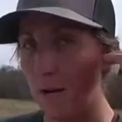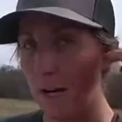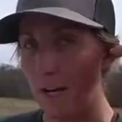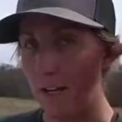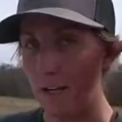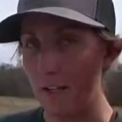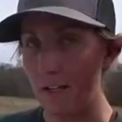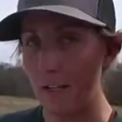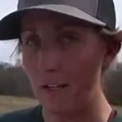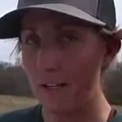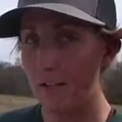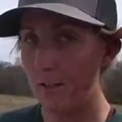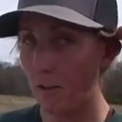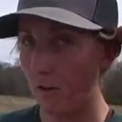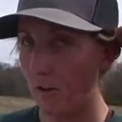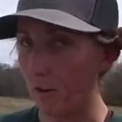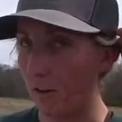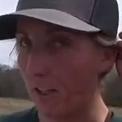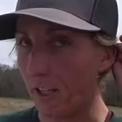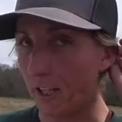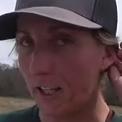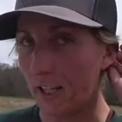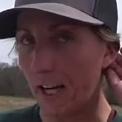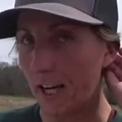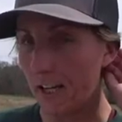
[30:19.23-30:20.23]
banded, so they'll
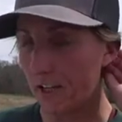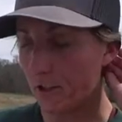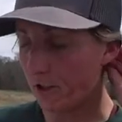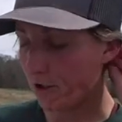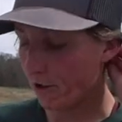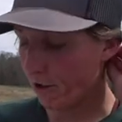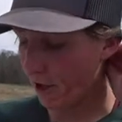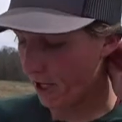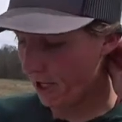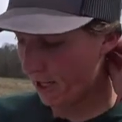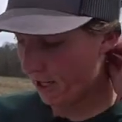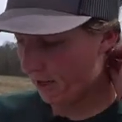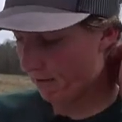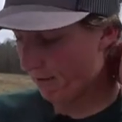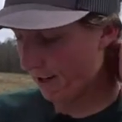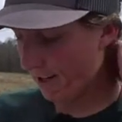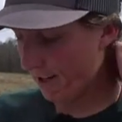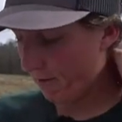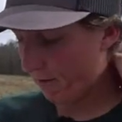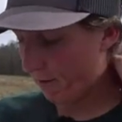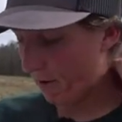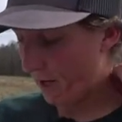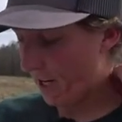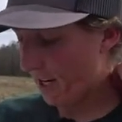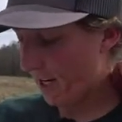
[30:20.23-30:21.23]
get castrated right
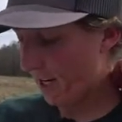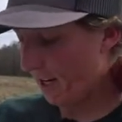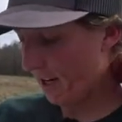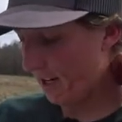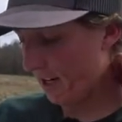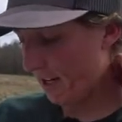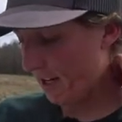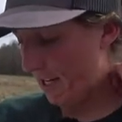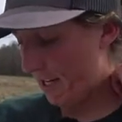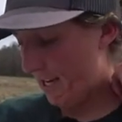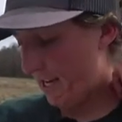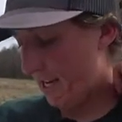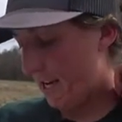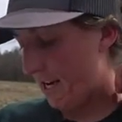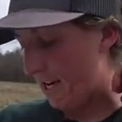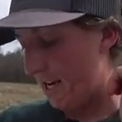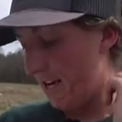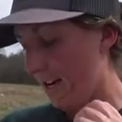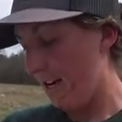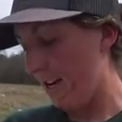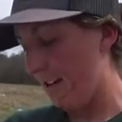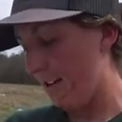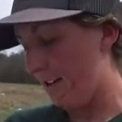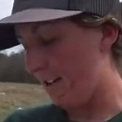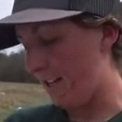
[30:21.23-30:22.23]
away.
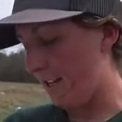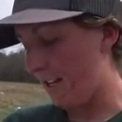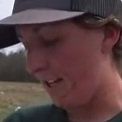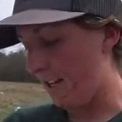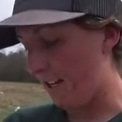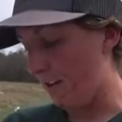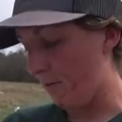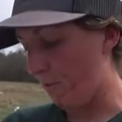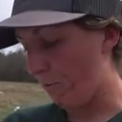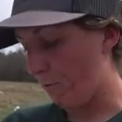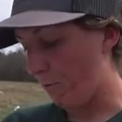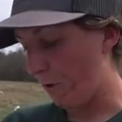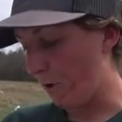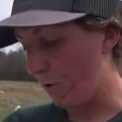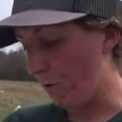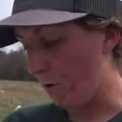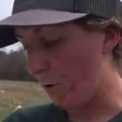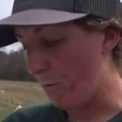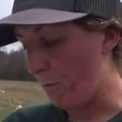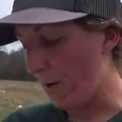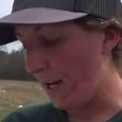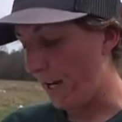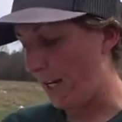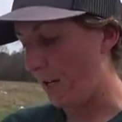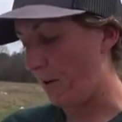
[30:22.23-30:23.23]
And then we
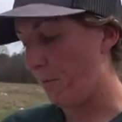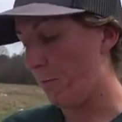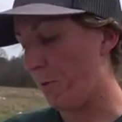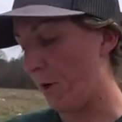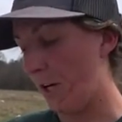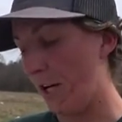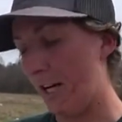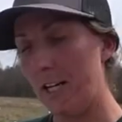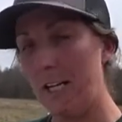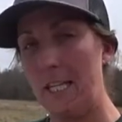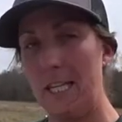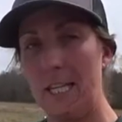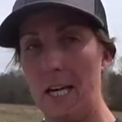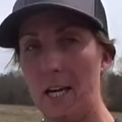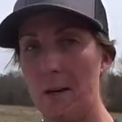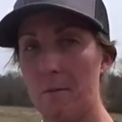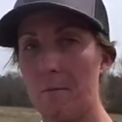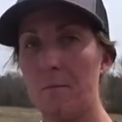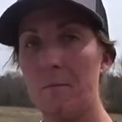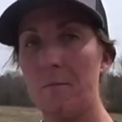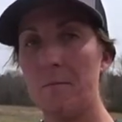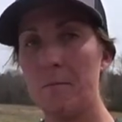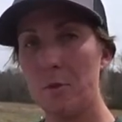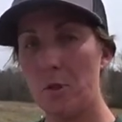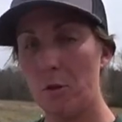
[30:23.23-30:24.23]
will paint brand
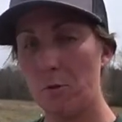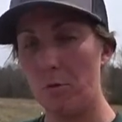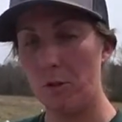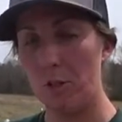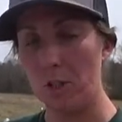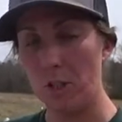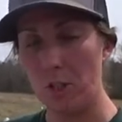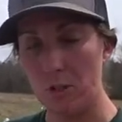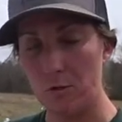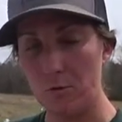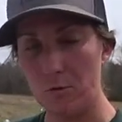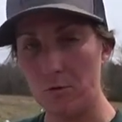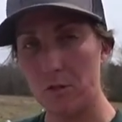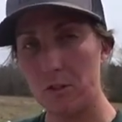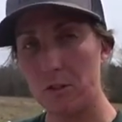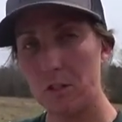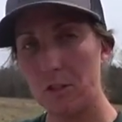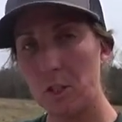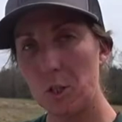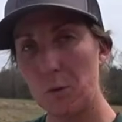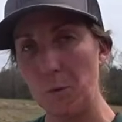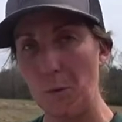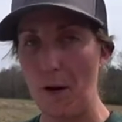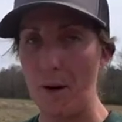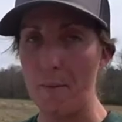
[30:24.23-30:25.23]
them. So we'll use
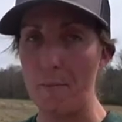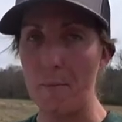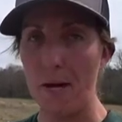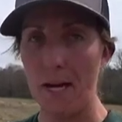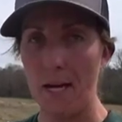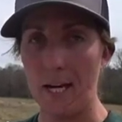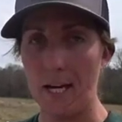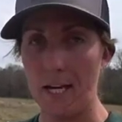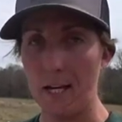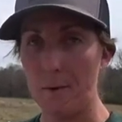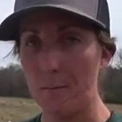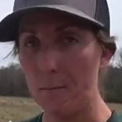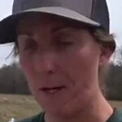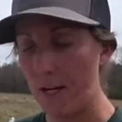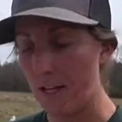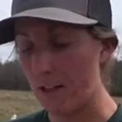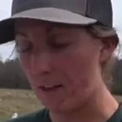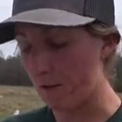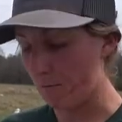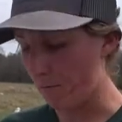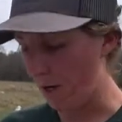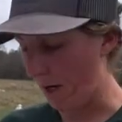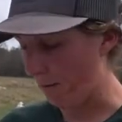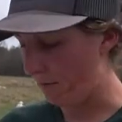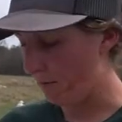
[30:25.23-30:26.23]
spray paint and paint
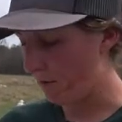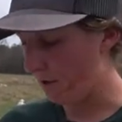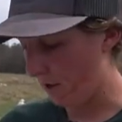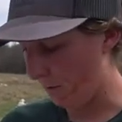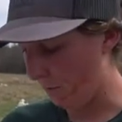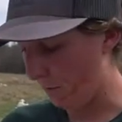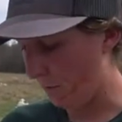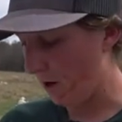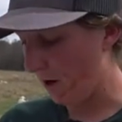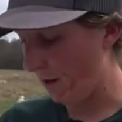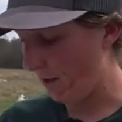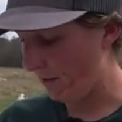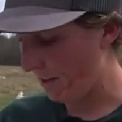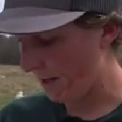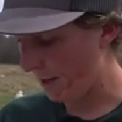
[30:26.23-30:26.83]
their mom's number on